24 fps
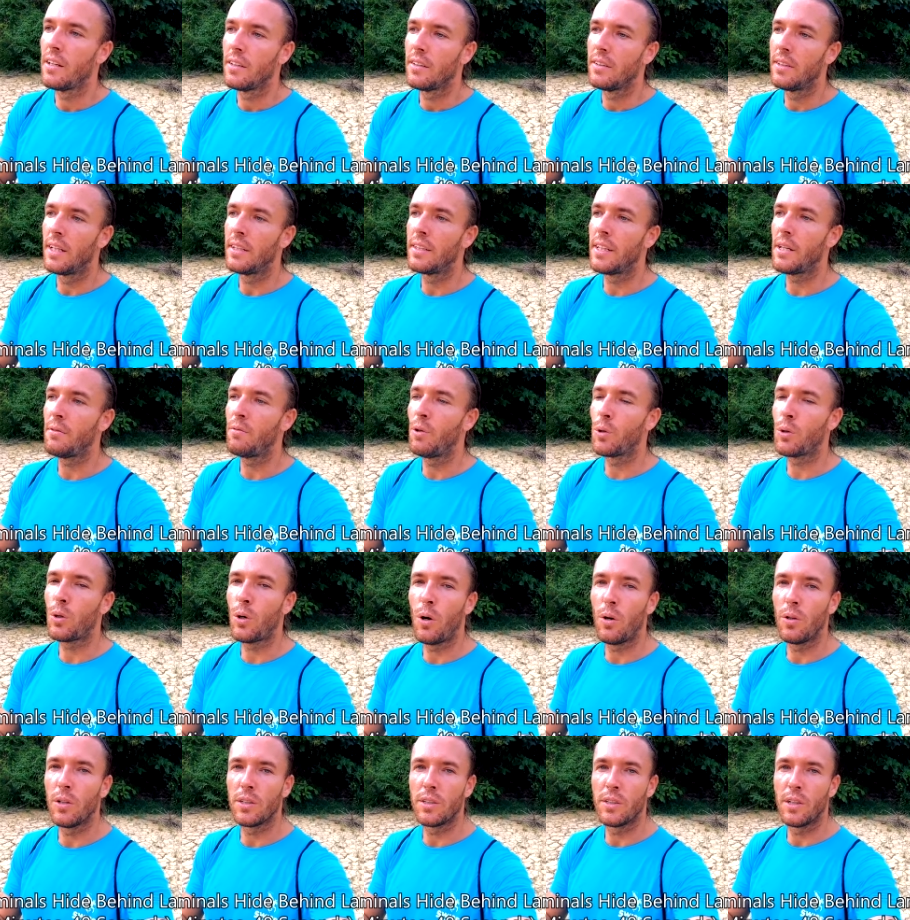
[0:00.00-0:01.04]
then they will
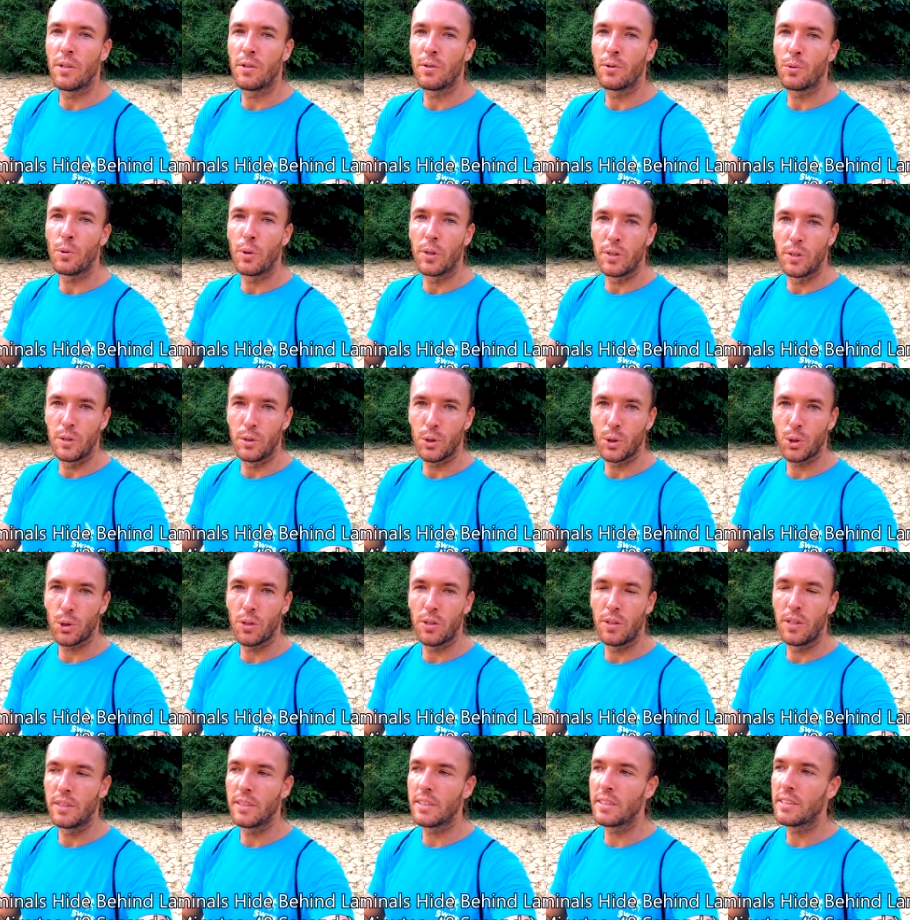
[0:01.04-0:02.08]
call it their
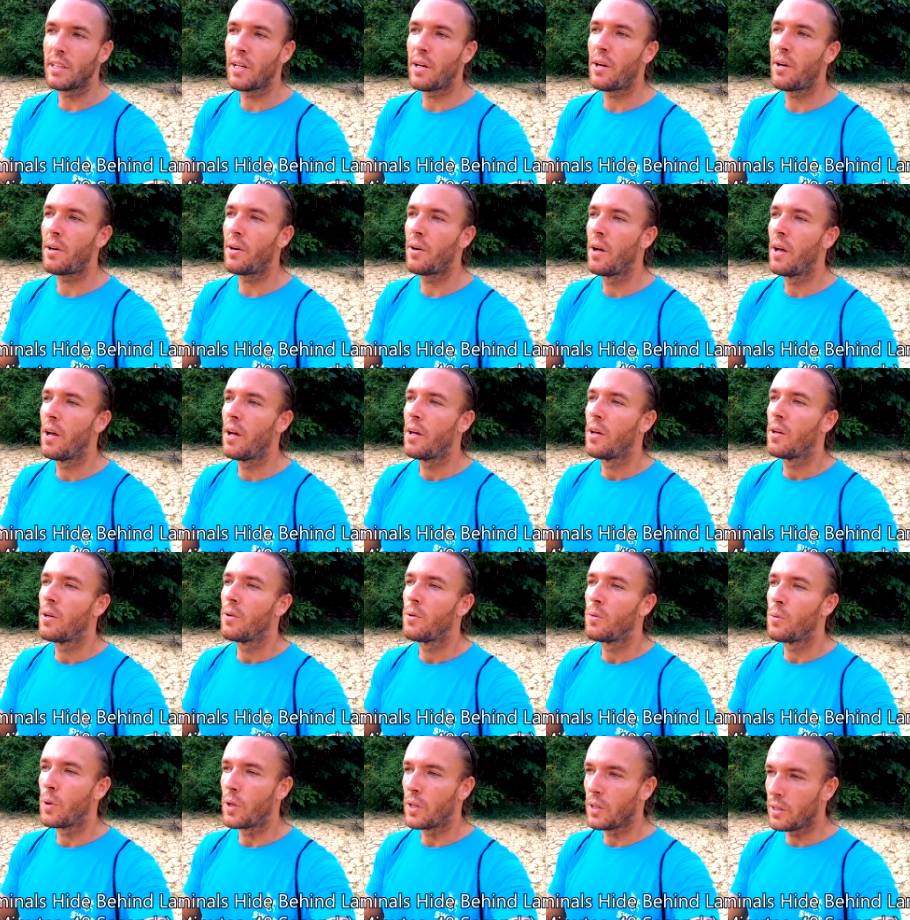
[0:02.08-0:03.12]
tradition. It's their
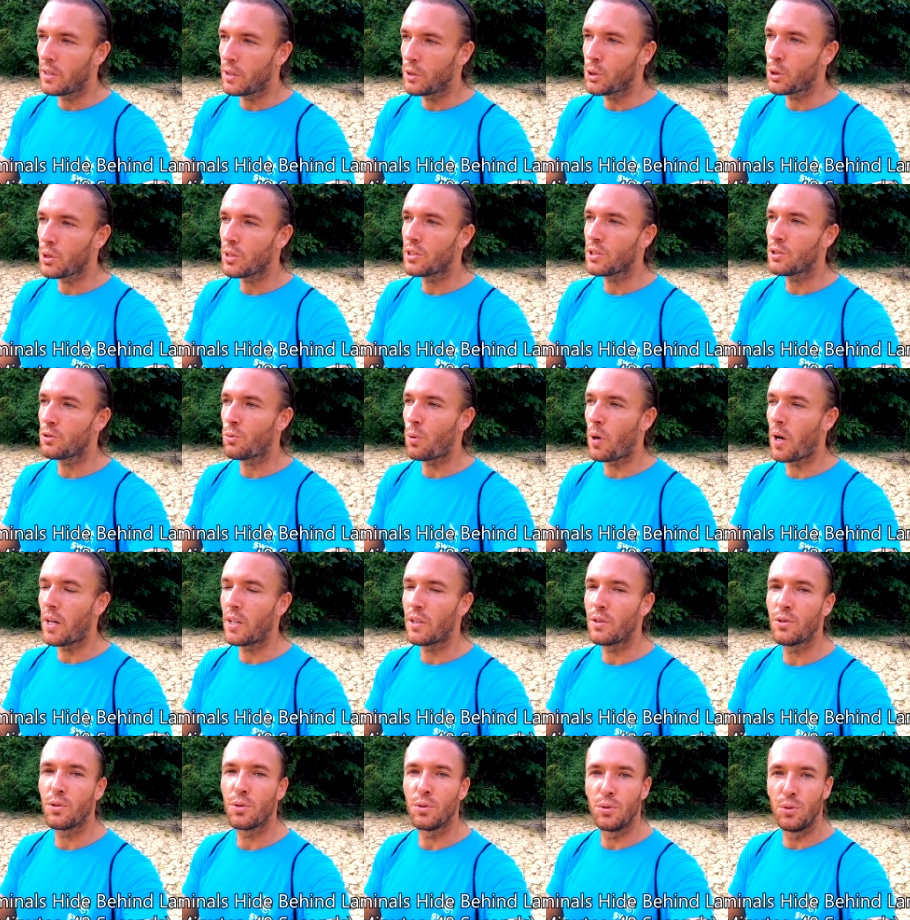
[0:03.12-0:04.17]
religious
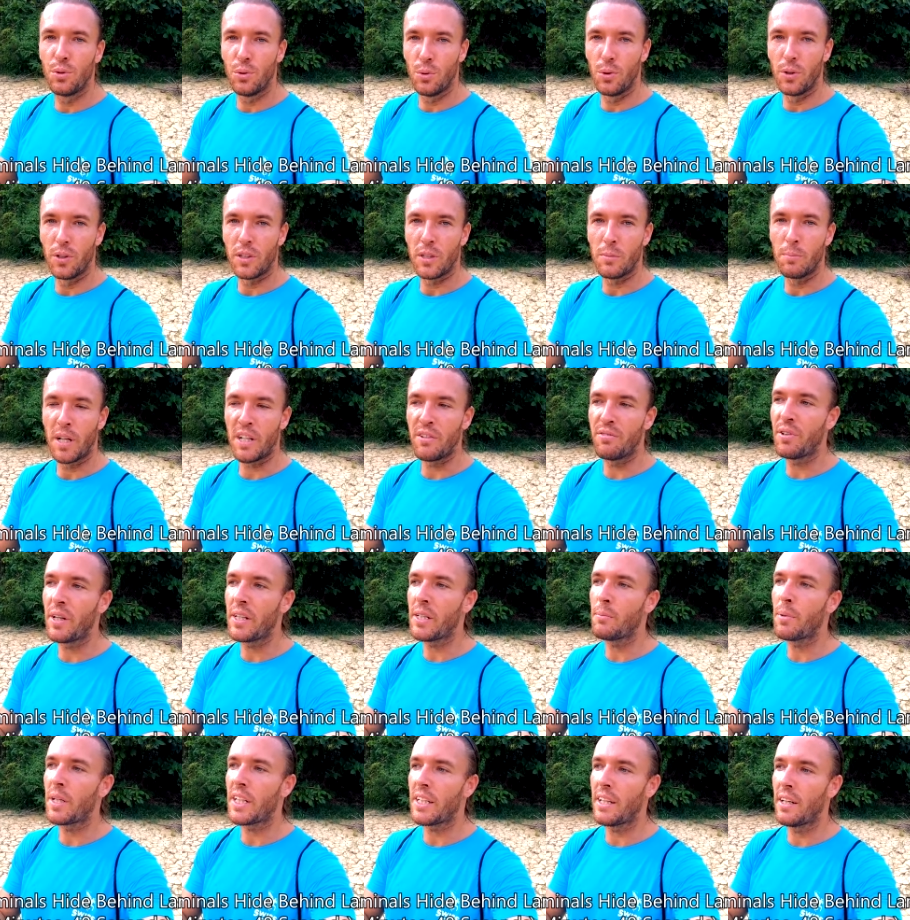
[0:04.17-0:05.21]
right to do it. But if
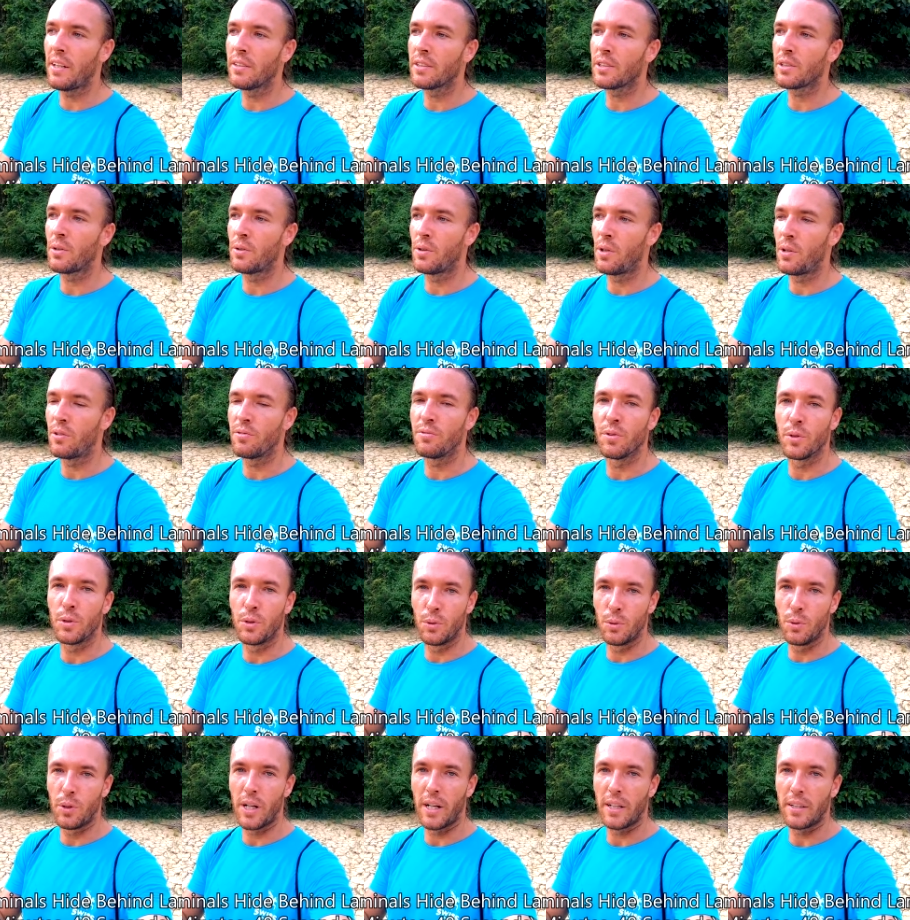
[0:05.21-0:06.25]
anybody else on earth would
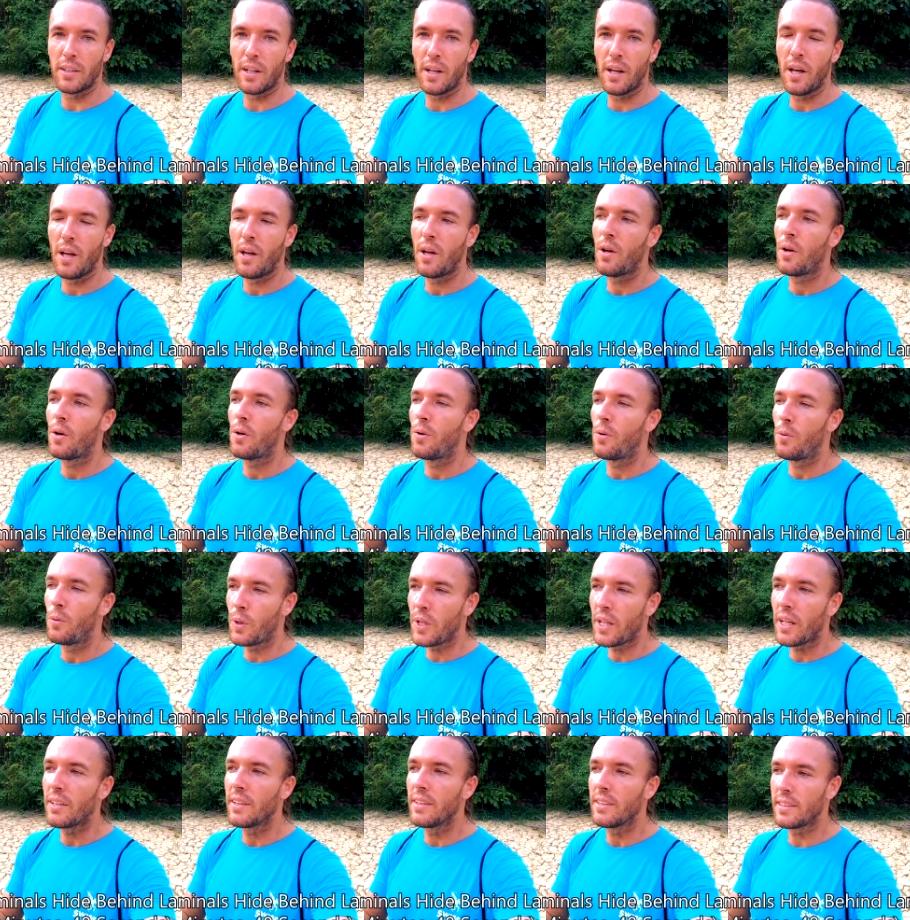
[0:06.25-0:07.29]
do that,
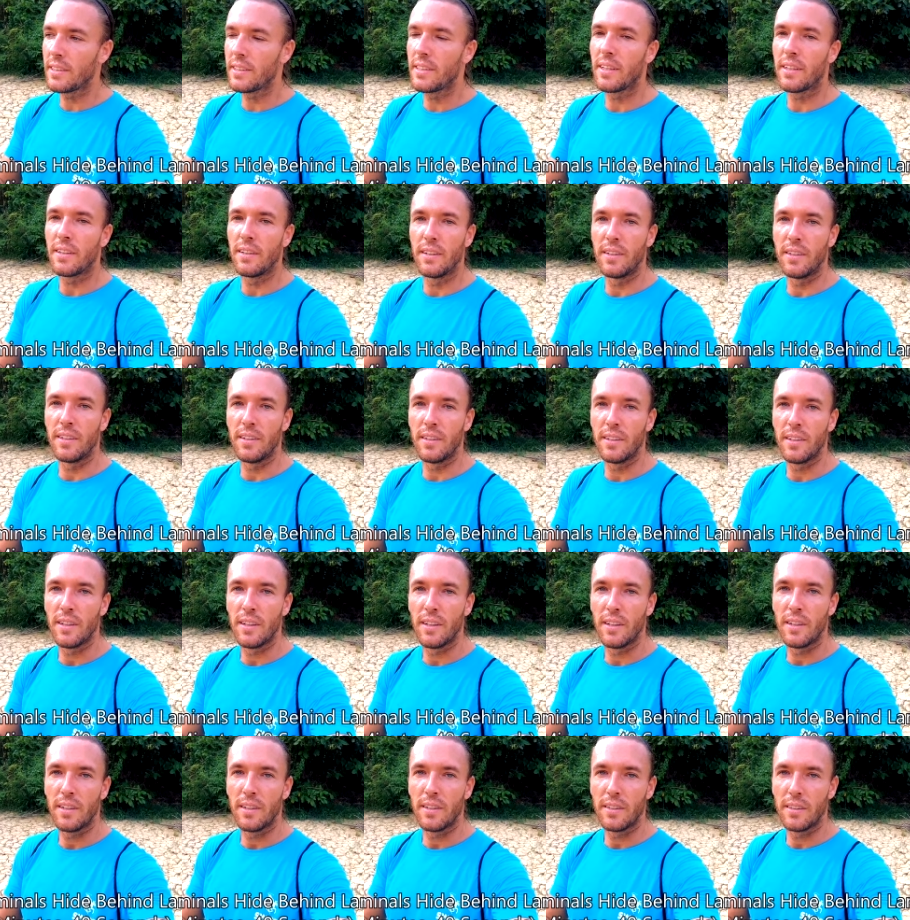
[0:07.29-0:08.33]
realistically,
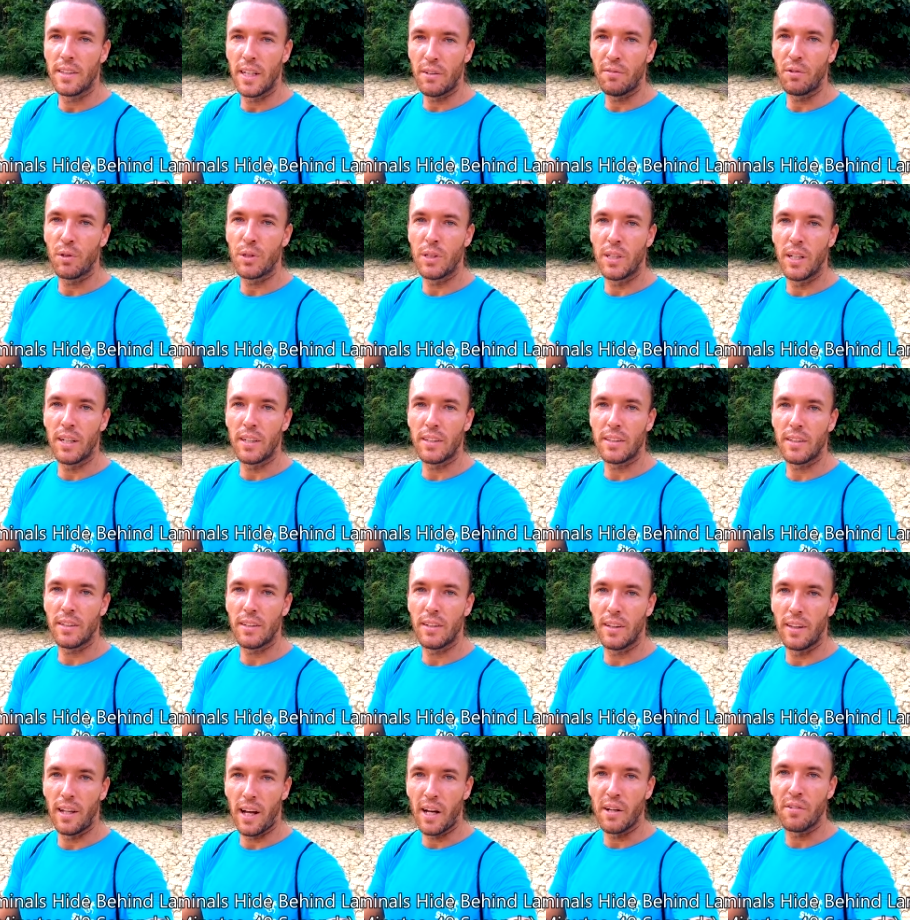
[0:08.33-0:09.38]
they would get
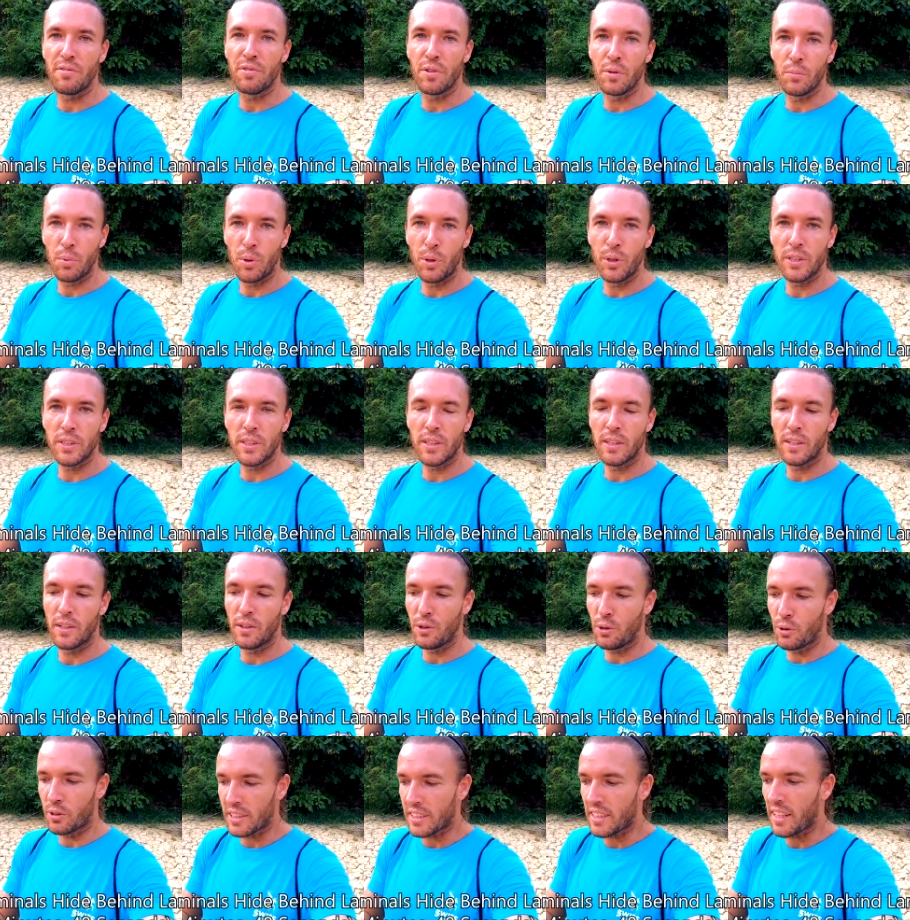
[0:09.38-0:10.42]
life in prison.
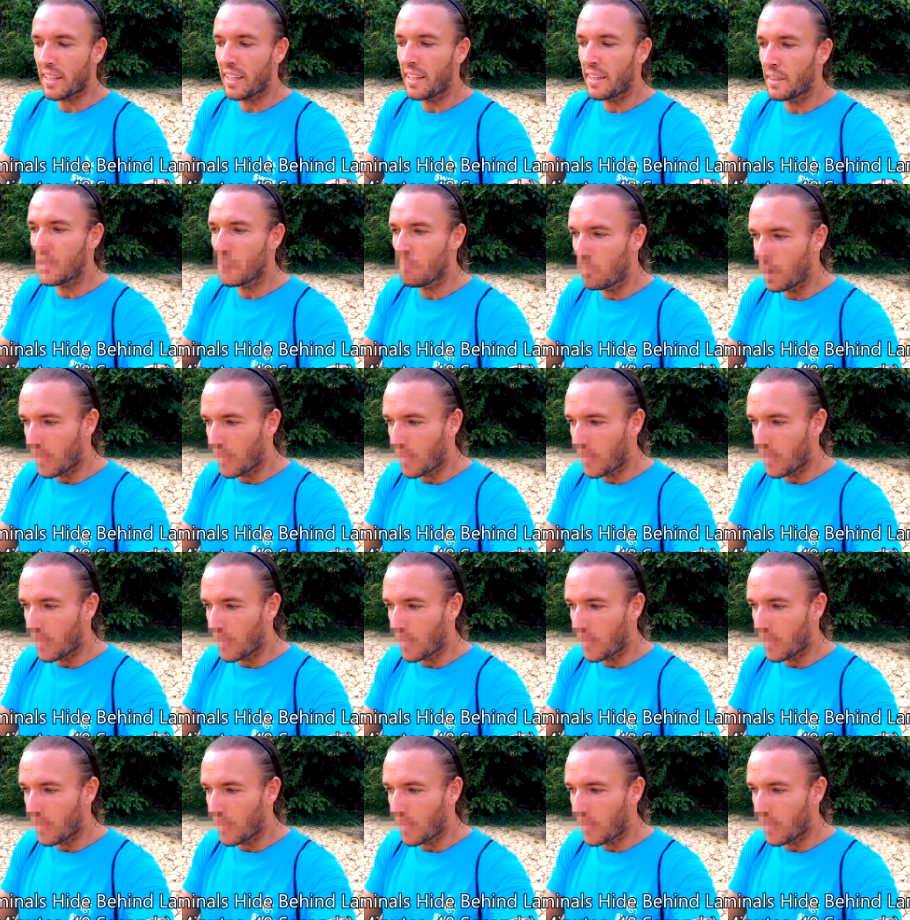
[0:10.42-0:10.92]
You're sucking